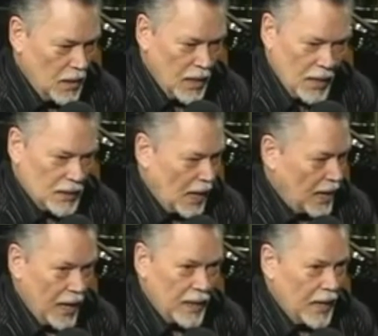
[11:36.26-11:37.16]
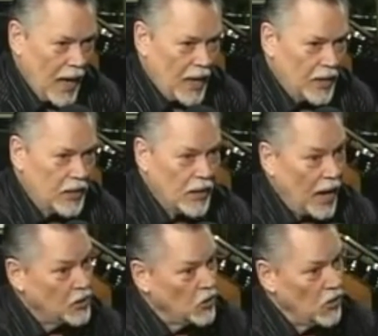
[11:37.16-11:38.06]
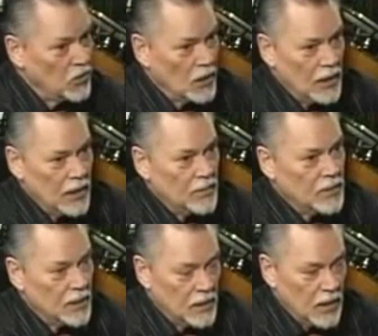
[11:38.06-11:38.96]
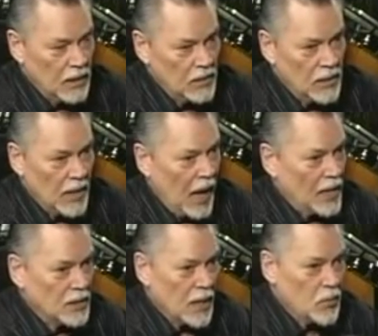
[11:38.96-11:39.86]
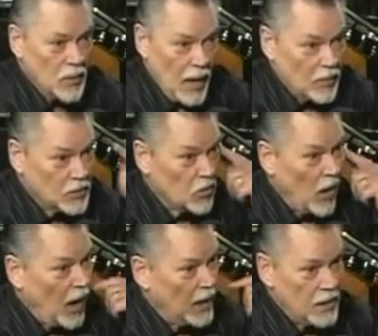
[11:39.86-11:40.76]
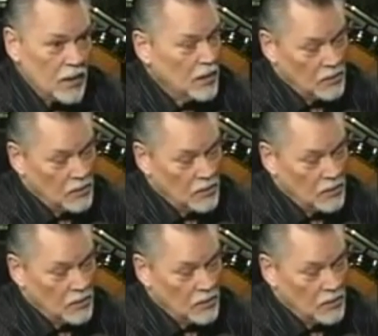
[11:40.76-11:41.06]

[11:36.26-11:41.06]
And I said, I got to get out of here. And I turned to leave. And the guys came with me, and I was crying.